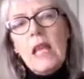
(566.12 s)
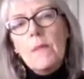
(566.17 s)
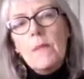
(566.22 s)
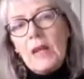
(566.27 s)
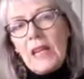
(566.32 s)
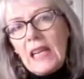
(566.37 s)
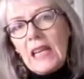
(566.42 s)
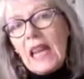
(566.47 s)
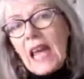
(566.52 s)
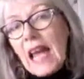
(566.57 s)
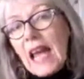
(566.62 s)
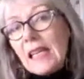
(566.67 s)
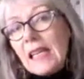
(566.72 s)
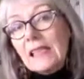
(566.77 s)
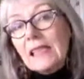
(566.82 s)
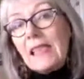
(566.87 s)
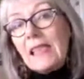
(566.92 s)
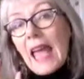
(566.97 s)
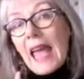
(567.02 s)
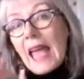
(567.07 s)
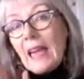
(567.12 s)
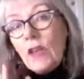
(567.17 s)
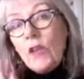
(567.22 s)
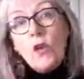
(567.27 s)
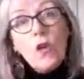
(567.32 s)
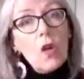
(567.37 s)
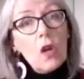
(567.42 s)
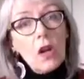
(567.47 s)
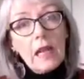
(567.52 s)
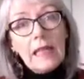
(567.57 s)
But last and
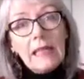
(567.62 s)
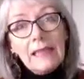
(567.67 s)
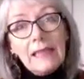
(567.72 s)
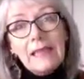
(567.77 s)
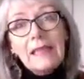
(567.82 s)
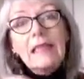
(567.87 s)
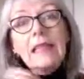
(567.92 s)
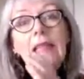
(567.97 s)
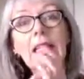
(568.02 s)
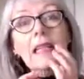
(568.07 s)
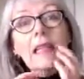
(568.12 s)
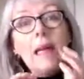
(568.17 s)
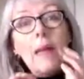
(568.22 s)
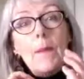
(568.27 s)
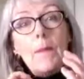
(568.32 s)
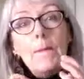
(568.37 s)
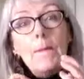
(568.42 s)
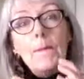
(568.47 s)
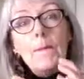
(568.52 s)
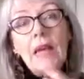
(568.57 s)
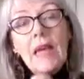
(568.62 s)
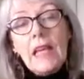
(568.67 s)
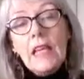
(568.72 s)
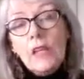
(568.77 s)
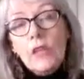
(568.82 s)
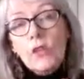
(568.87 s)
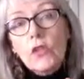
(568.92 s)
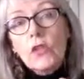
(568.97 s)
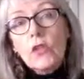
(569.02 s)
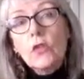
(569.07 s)
not least, make
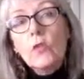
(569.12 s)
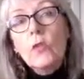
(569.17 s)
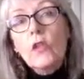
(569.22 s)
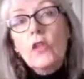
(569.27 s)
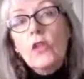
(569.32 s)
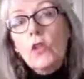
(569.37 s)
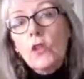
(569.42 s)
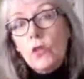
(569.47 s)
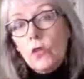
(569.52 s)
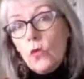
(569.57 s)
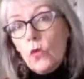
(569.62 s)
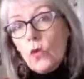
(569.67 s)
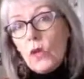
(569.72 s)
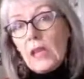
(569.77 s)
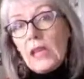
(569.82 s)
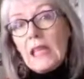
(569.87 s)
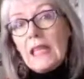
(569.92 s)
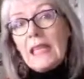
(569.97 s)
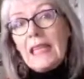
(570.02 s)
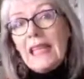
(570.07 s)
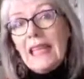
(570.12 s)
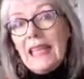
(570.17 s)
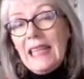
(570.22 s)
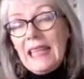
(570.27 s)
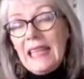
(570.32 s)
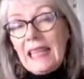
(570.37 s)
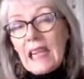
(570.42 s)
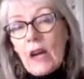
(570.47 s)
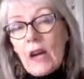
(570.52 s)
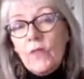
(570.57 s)
sure you're getting
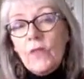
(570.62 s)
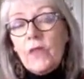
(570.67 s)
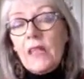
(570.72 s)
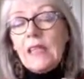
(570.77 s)
enough